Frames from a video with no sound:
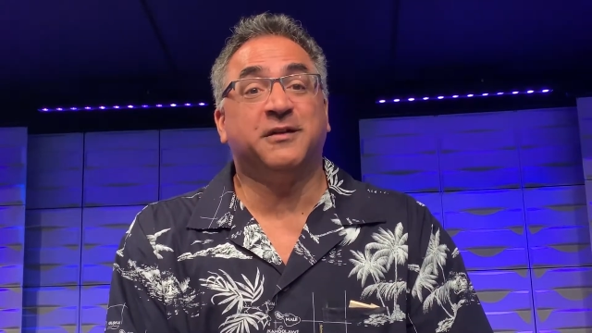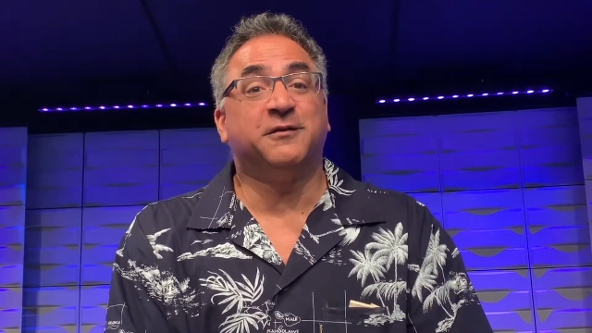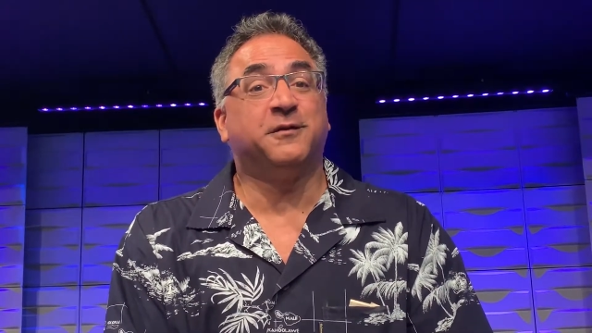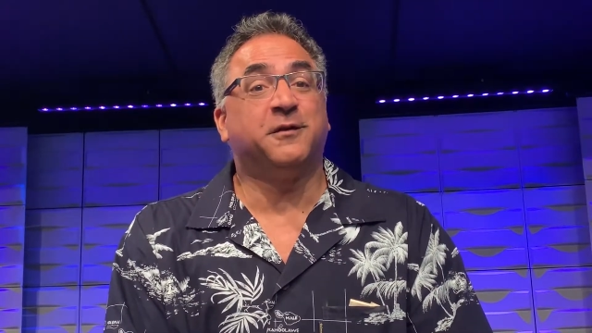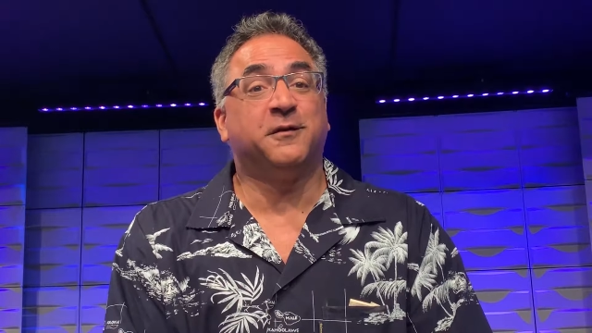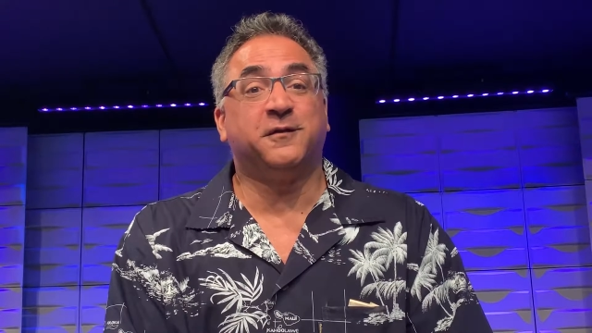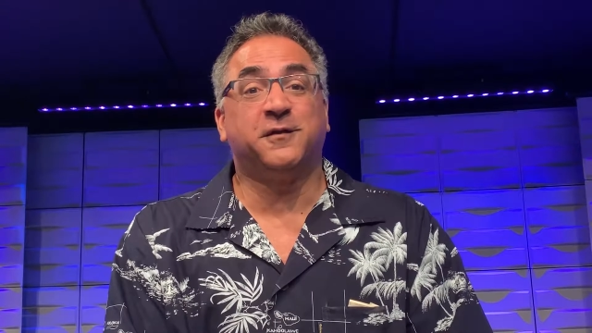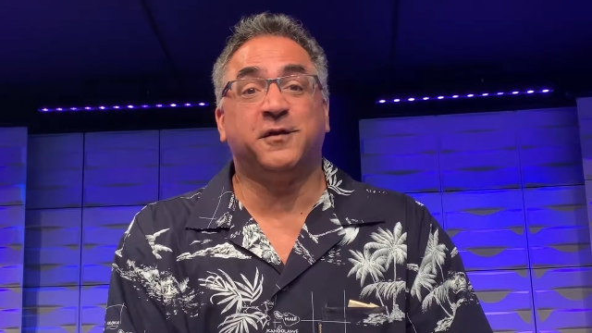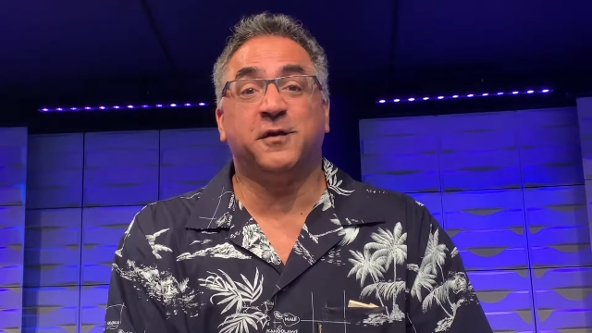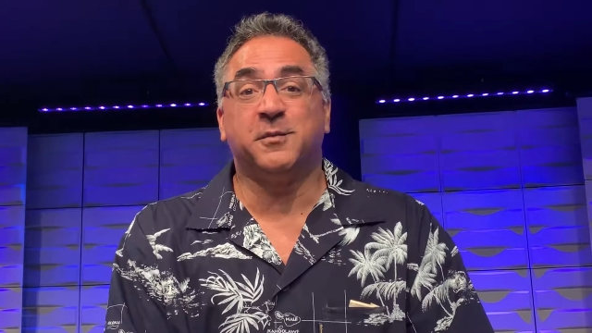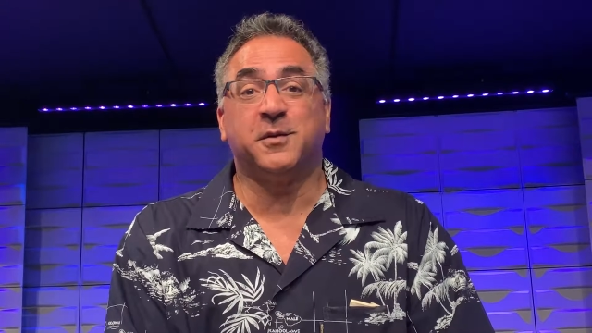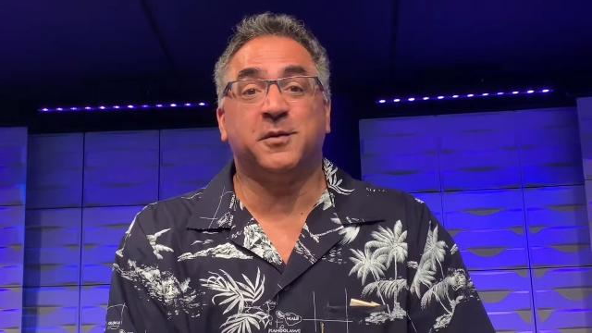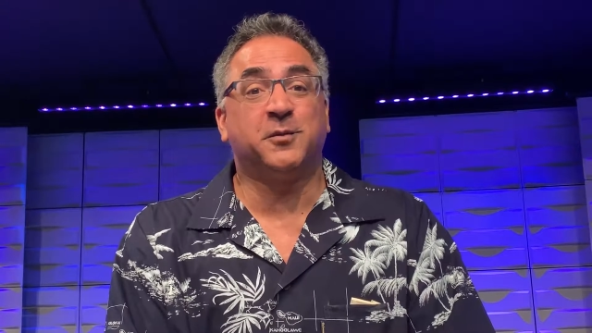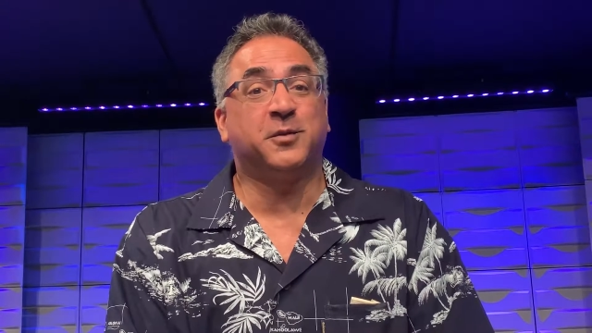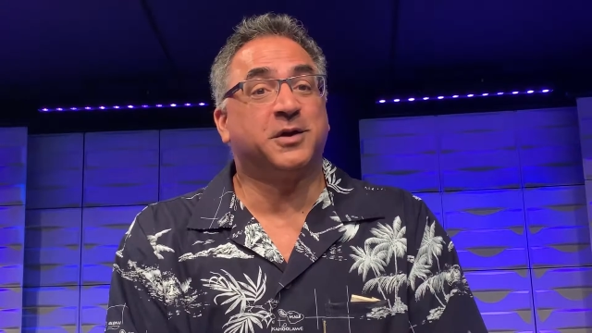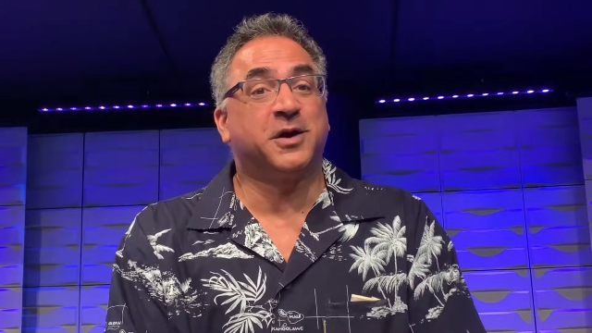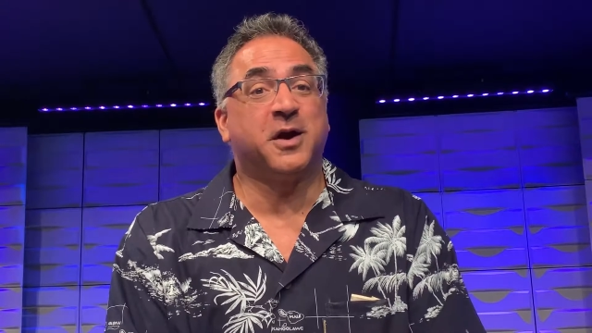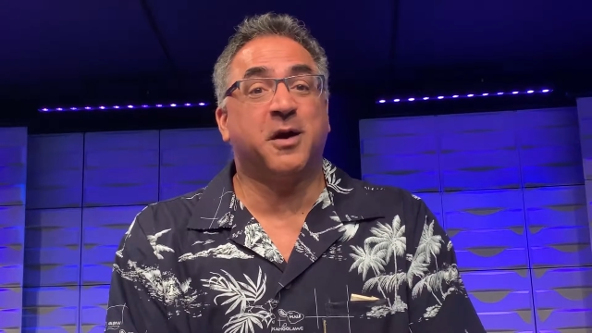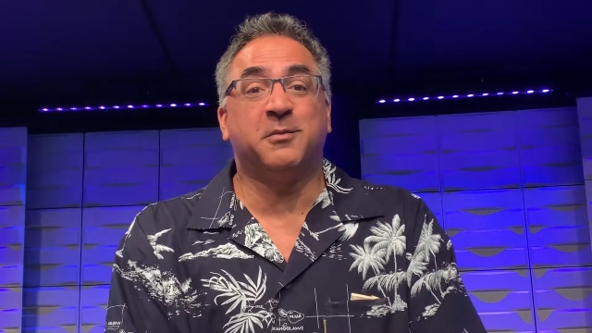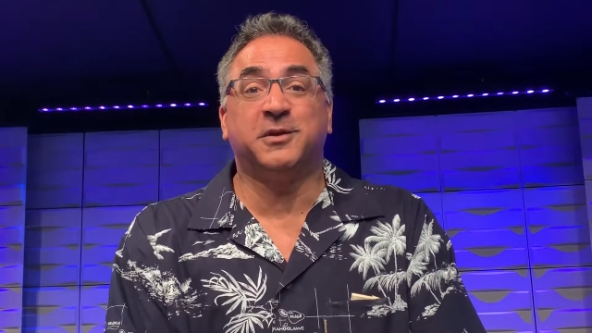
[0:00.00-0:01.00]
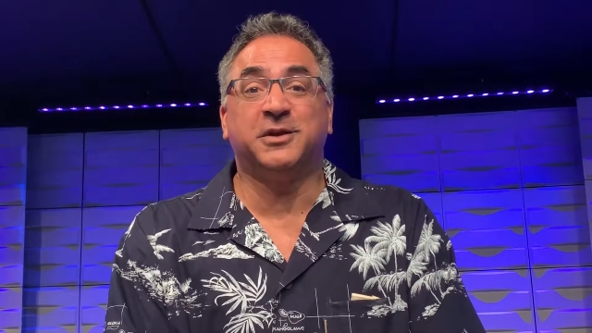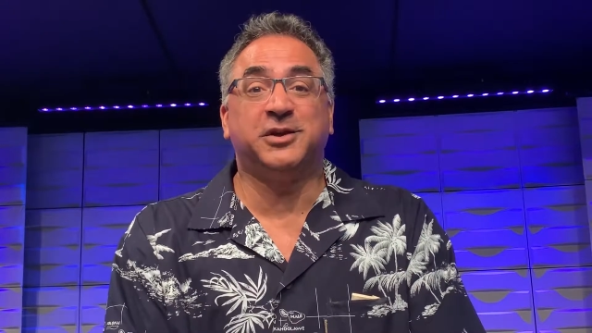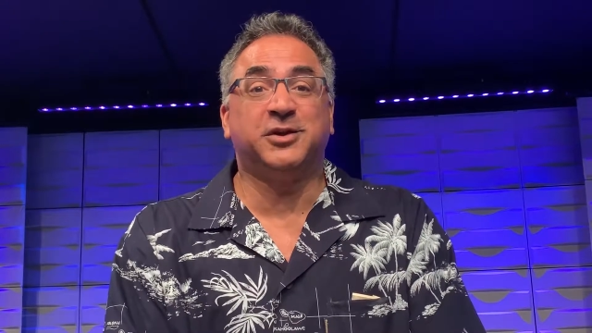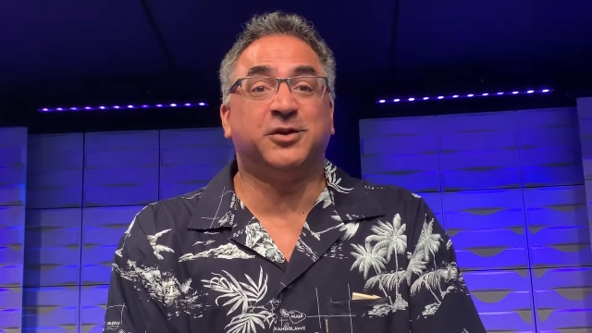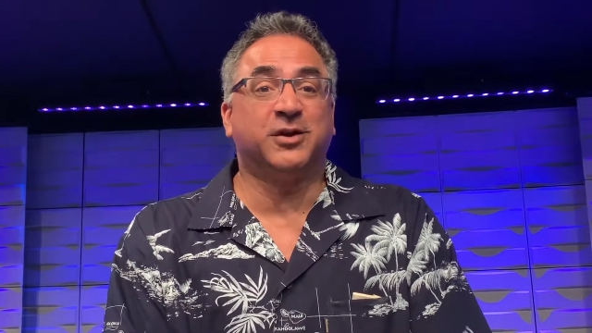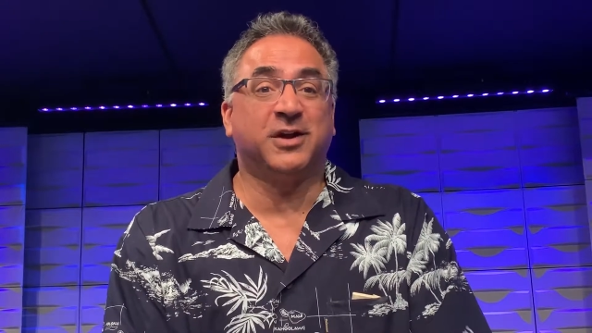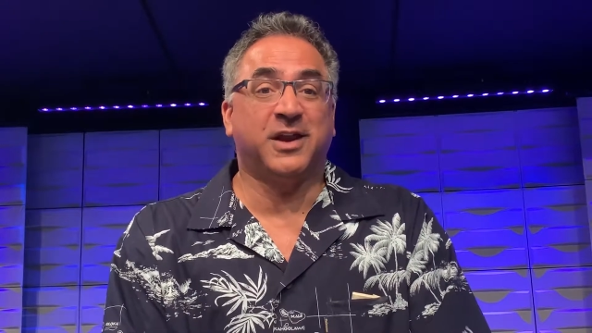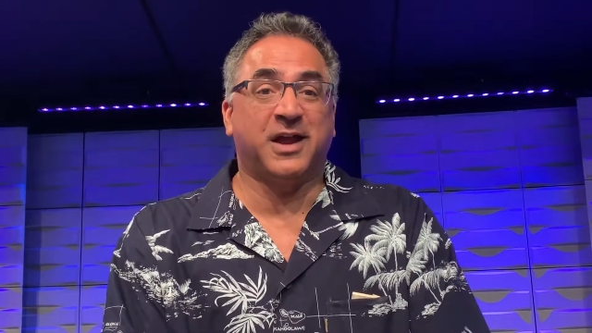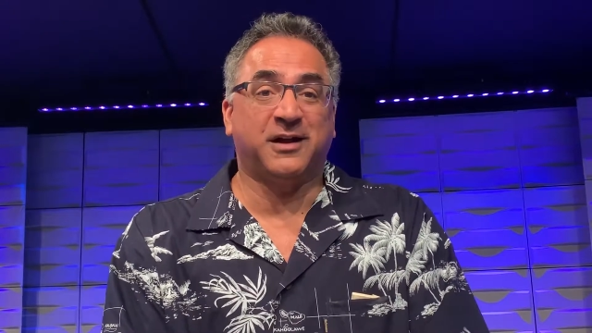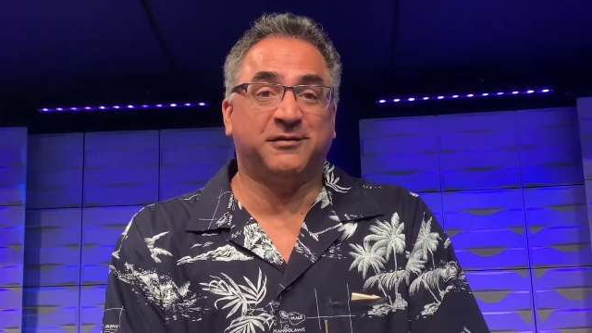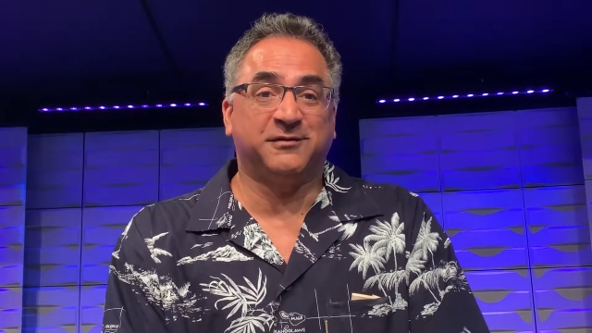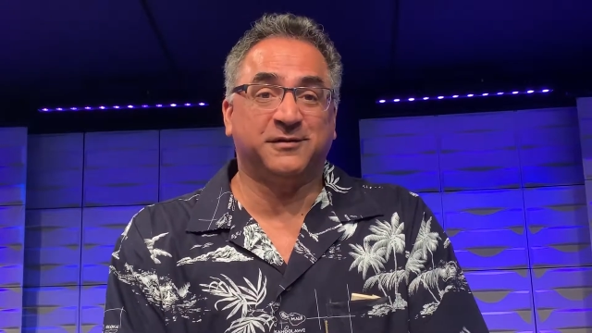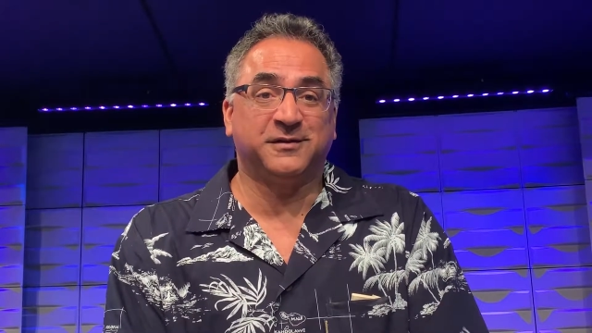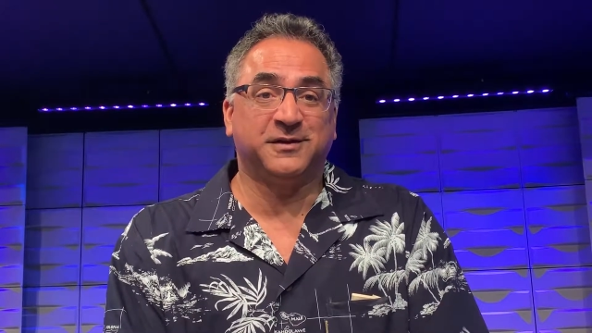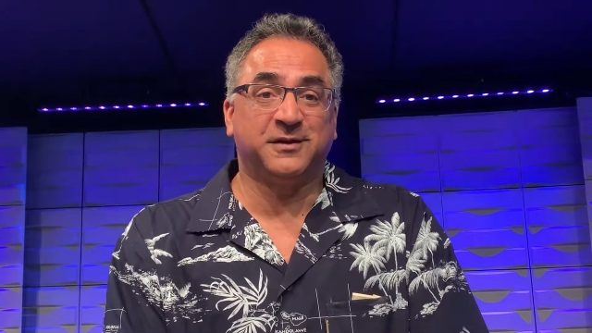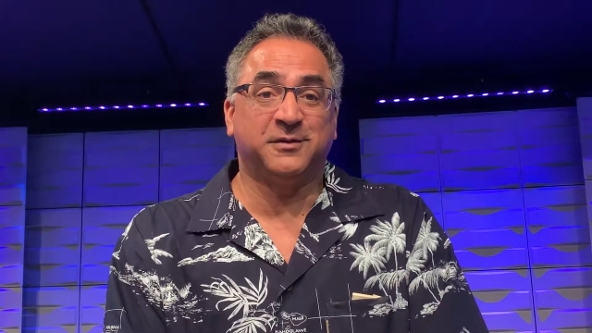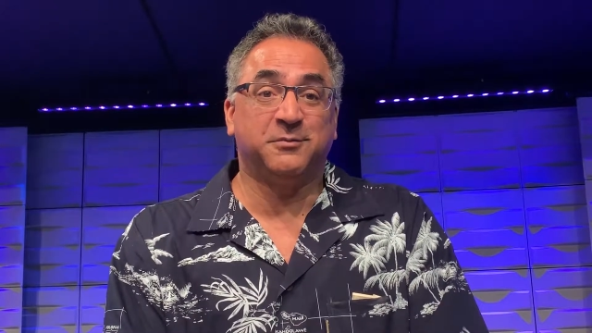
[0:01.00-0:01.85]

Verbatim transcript: and fulfillment will come into your life.